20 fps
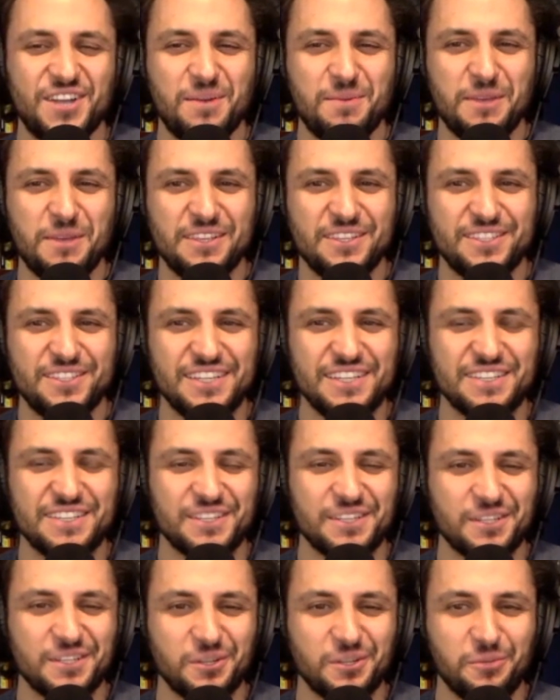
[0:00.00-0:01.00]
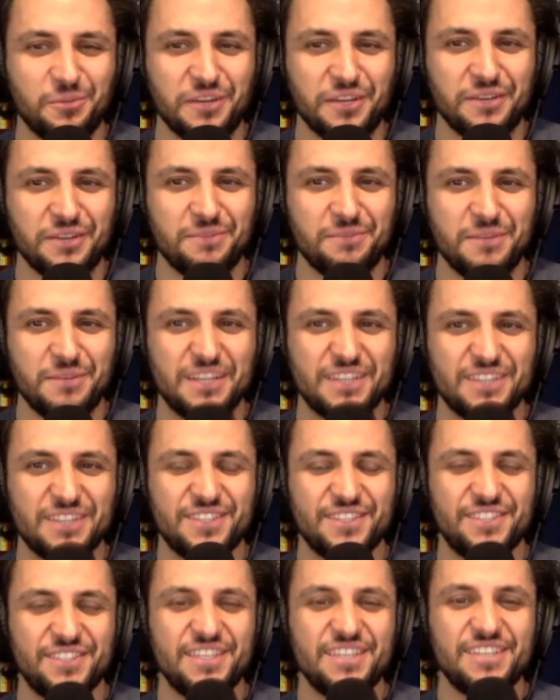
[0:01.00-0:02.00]
about the season a little bit because
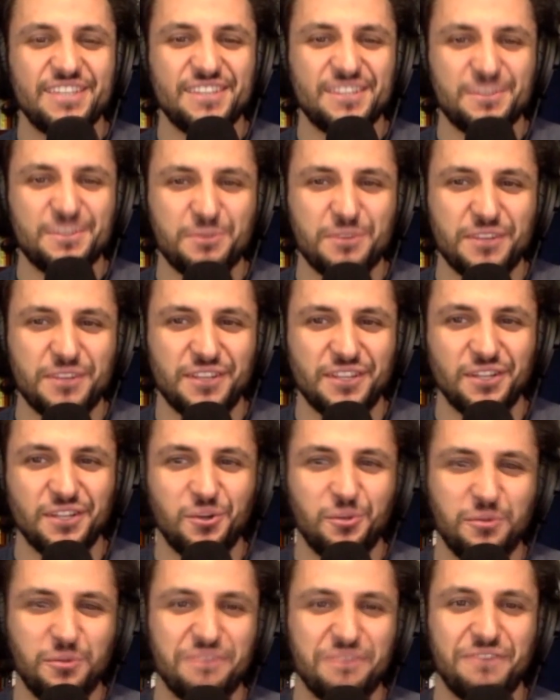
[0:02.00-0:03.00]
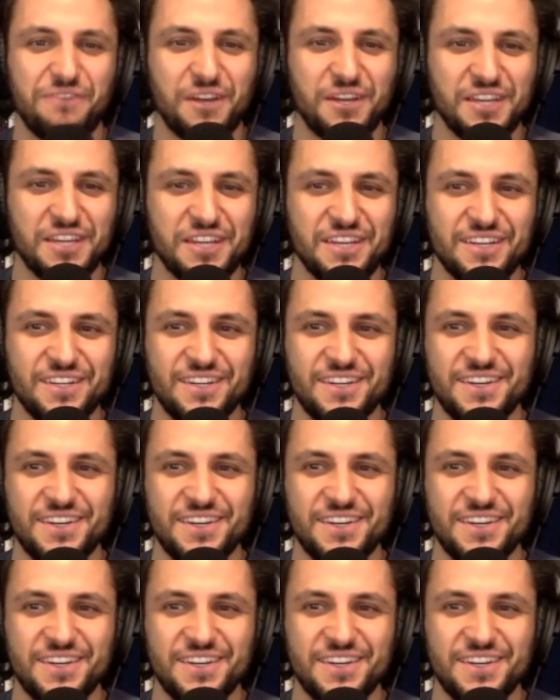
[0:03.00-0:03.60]
the season has been a little bit funky